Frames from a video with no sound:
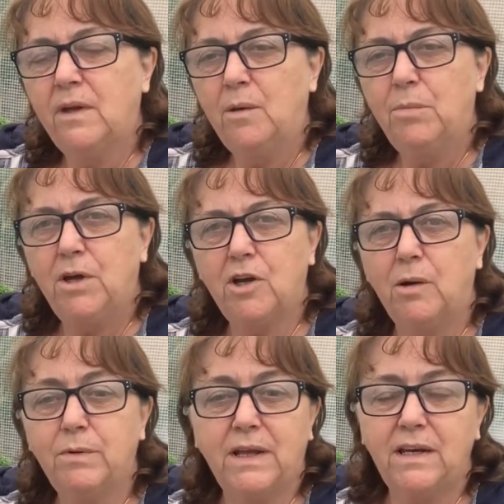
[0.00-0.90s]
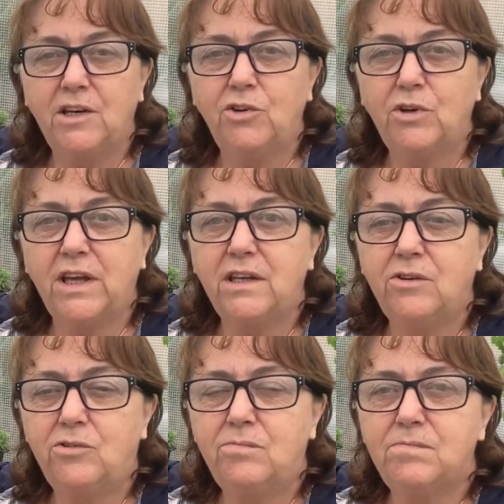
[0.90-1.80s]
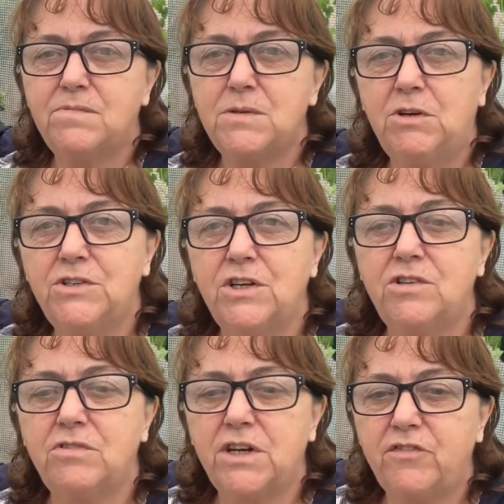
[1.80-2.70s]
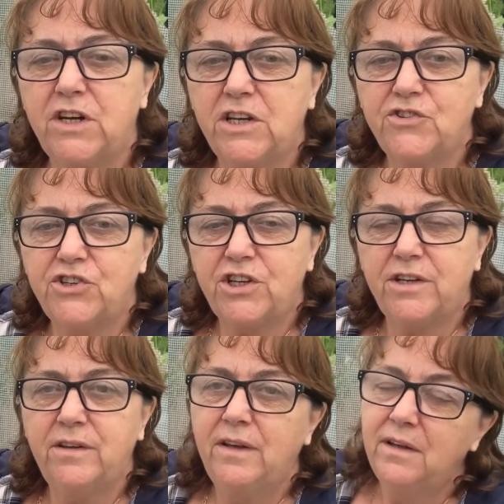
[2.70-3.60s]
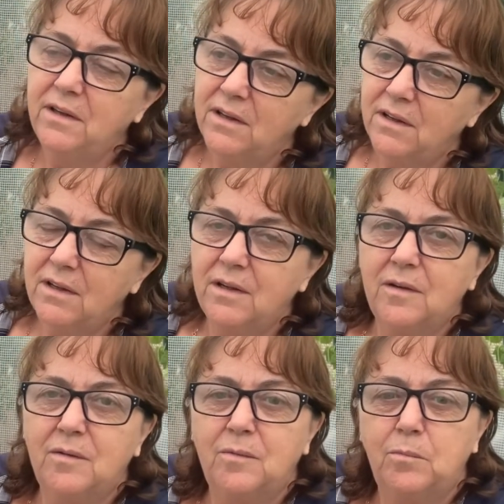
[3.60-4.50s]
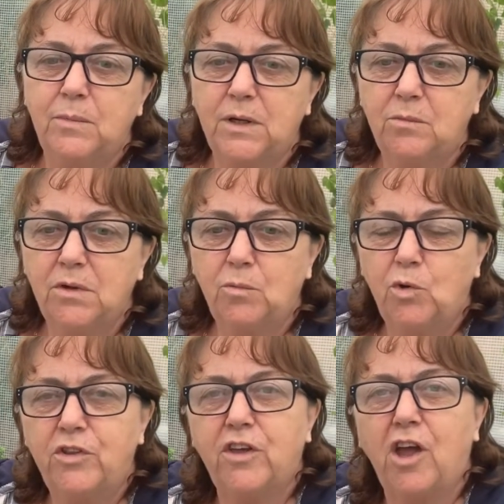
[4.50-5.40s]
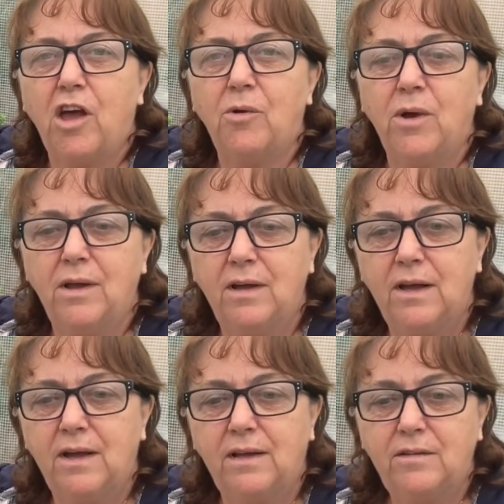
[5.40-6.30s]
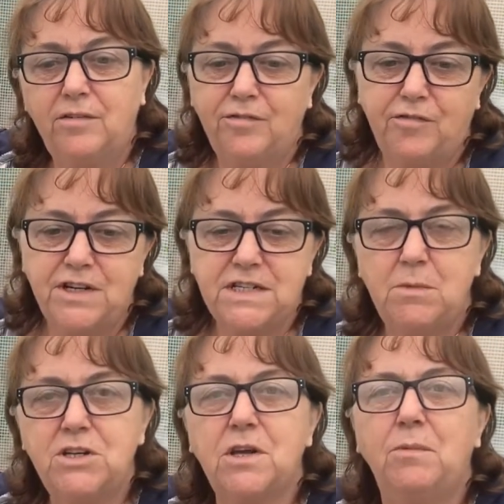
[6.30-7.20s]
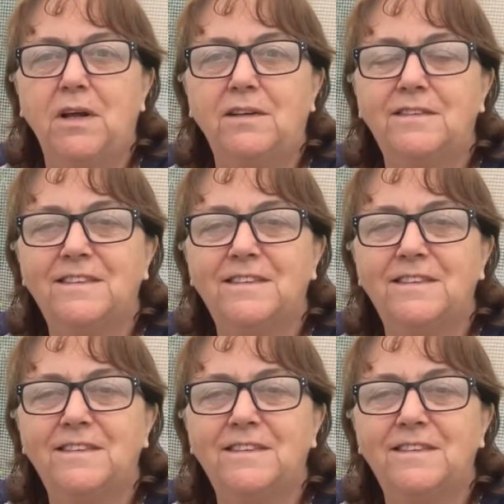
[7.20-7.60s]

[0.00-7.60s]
perk up again, and you'll get your tomatoes ready for next year. But worth a go. Free tomato plants.